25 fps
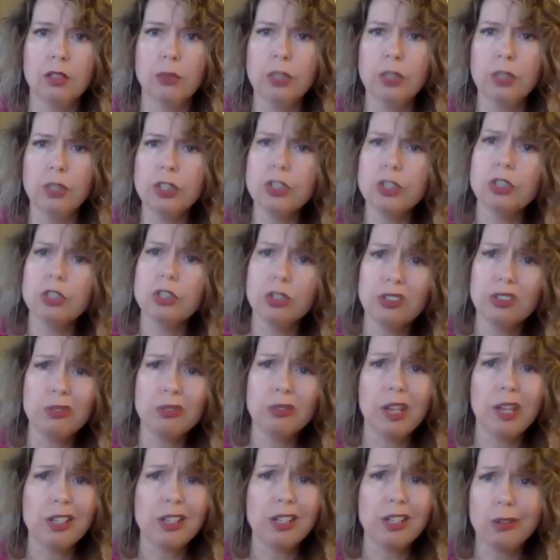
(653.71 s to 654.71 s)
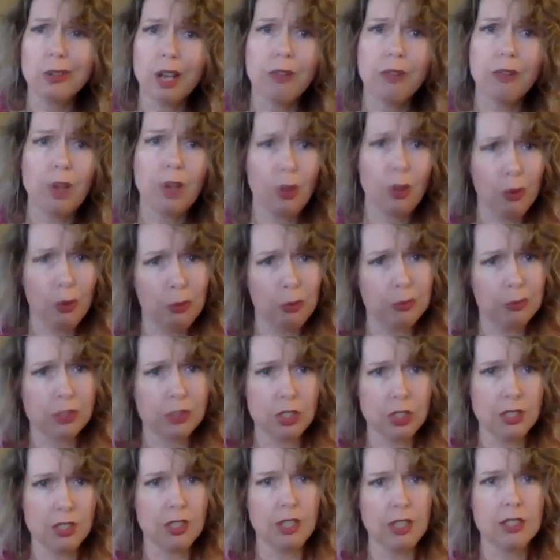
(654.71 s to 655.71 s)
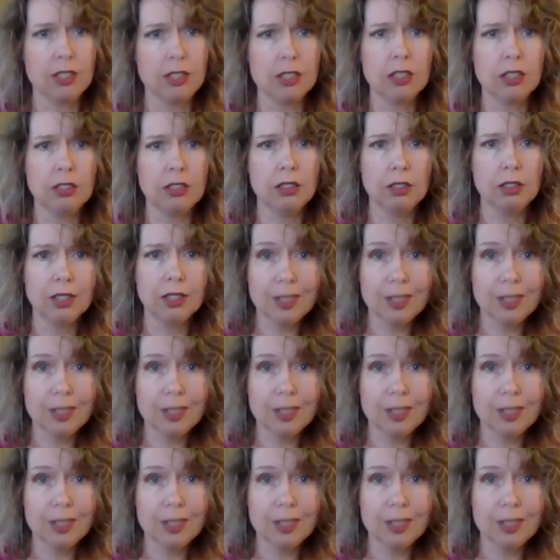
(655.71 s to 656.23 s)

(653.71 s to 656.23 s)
"We should turn around and drive home," she says,